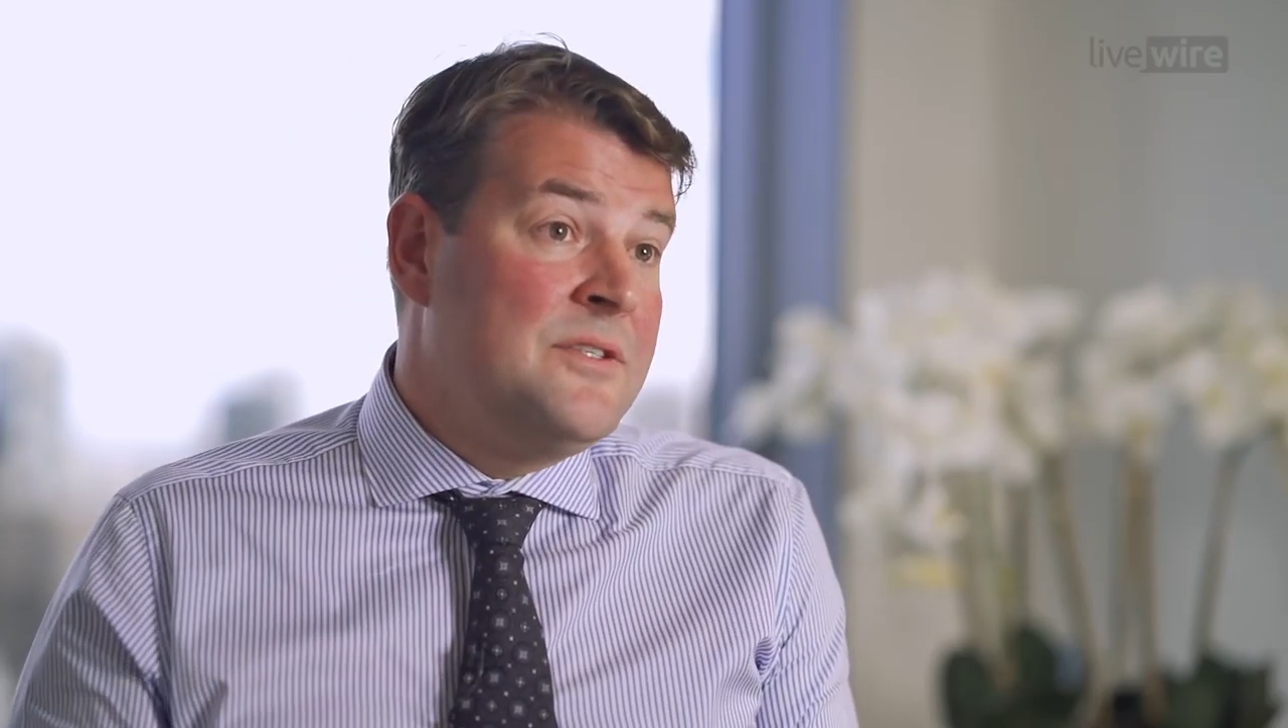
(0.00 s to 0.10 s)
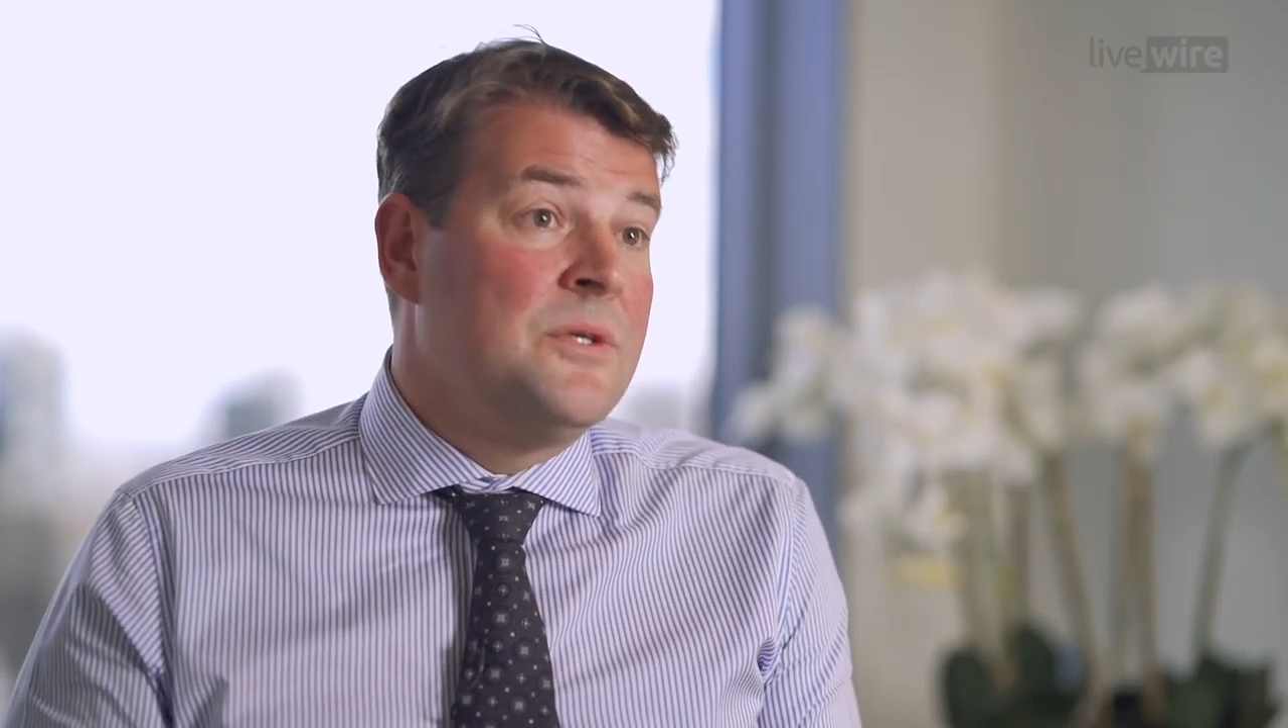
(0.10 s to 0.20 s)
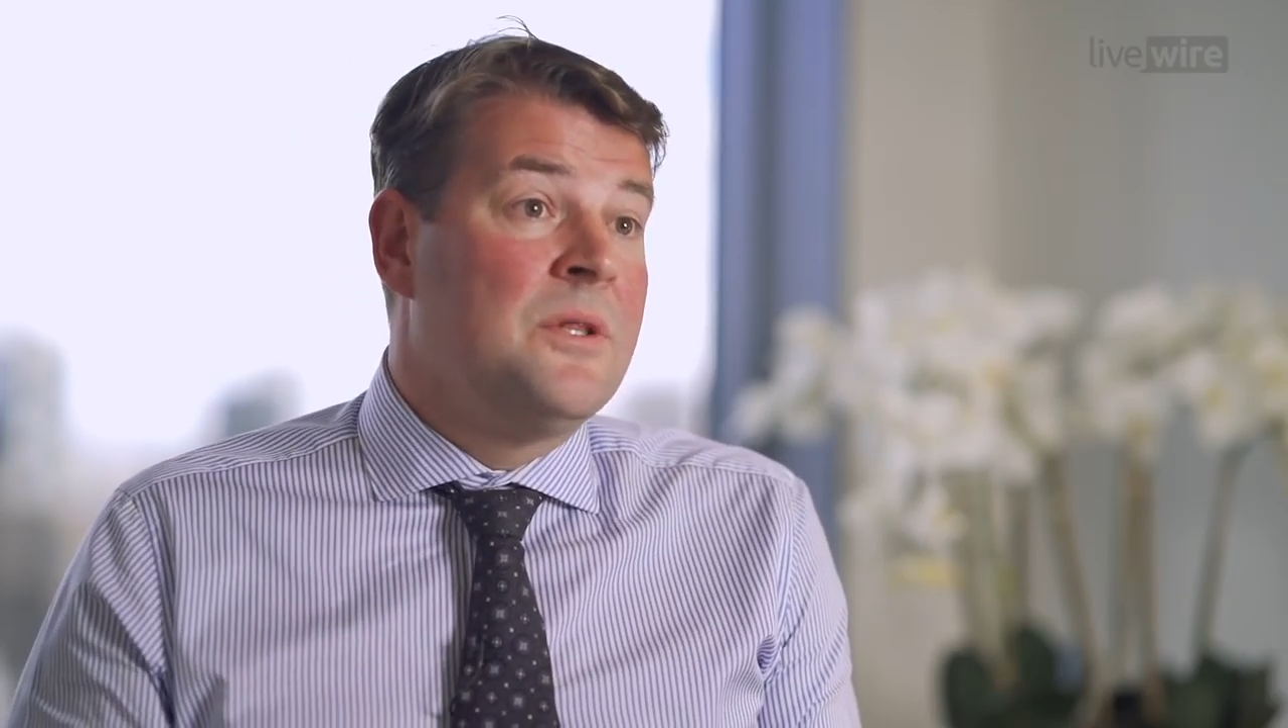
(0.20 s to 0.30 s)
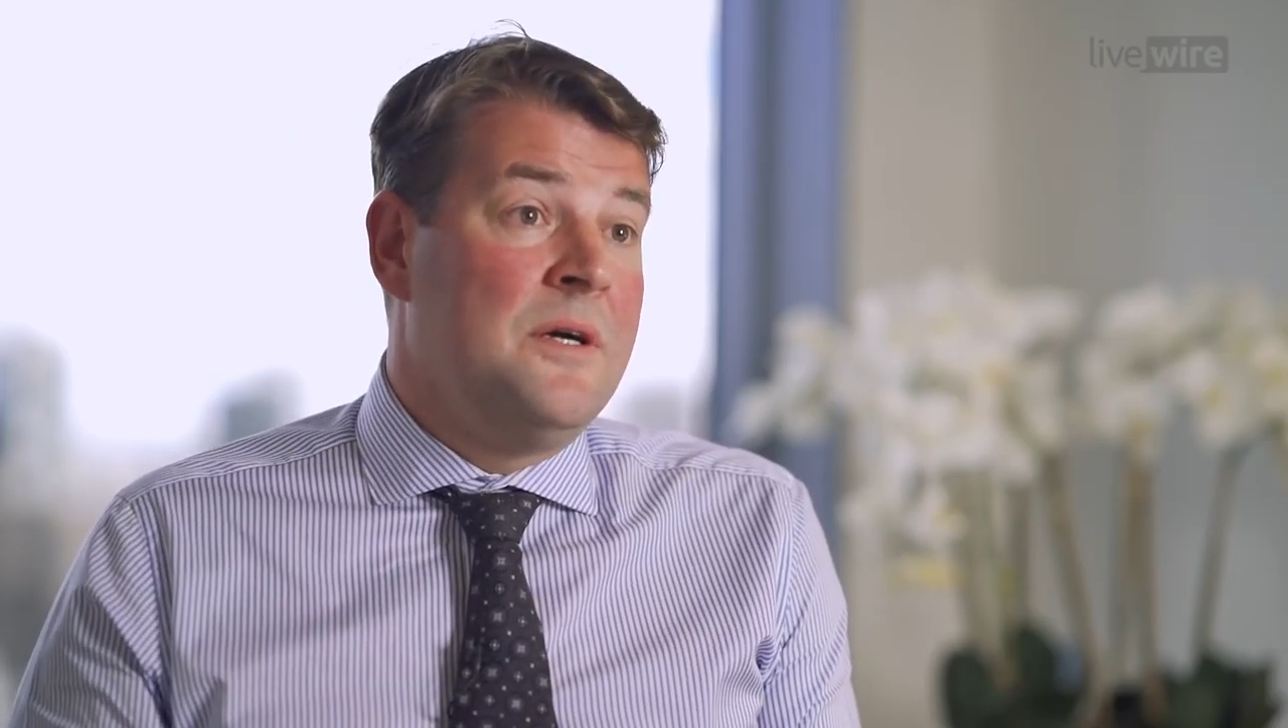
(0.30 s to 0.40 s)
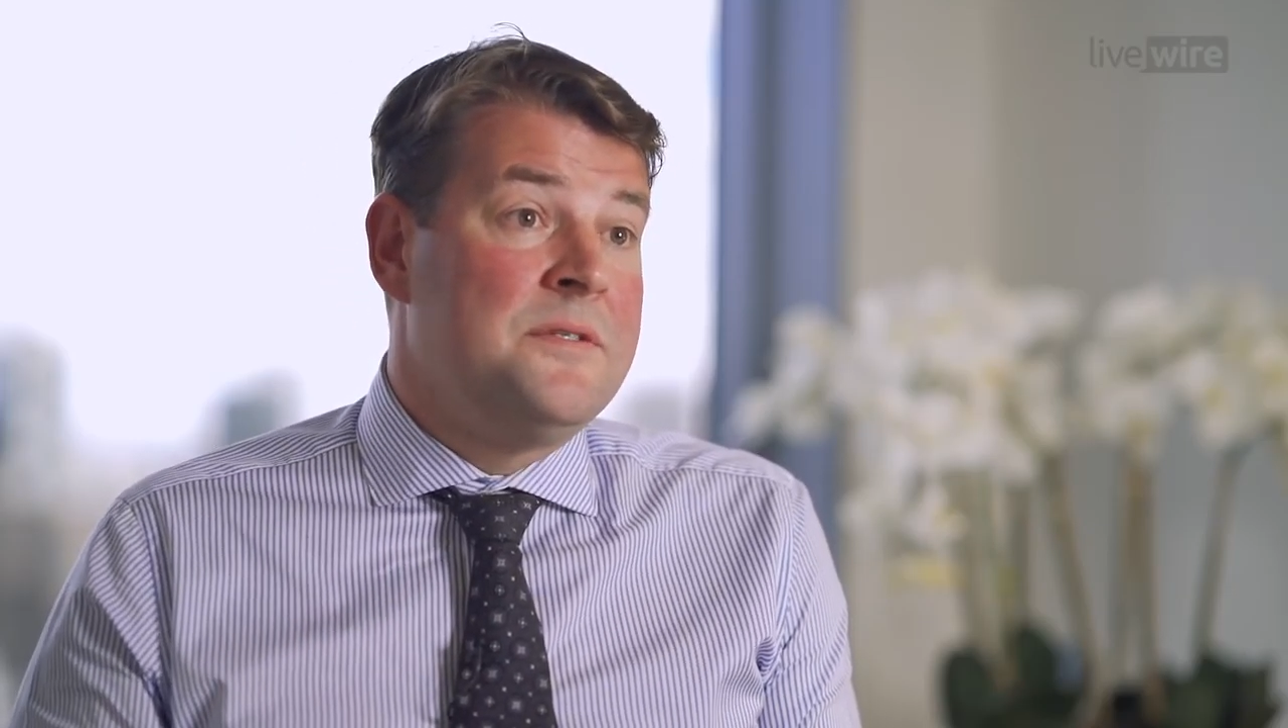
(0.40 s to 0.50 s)

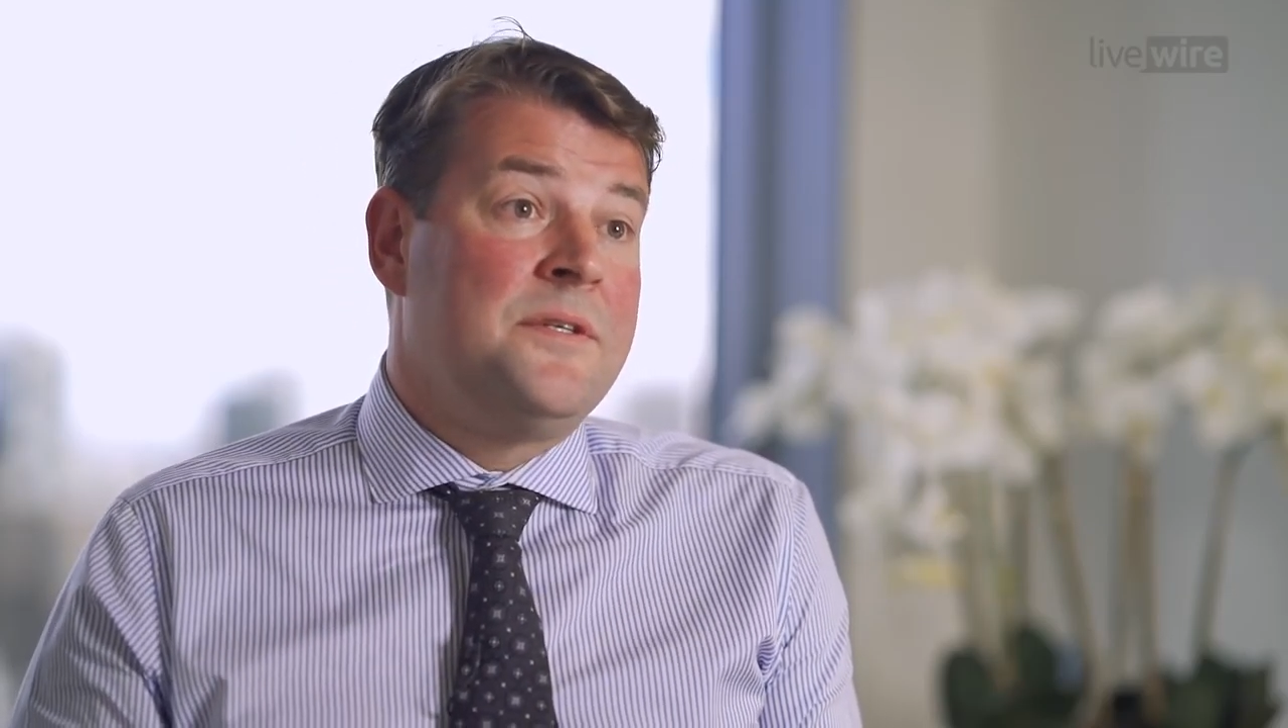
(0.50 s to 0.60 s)
too close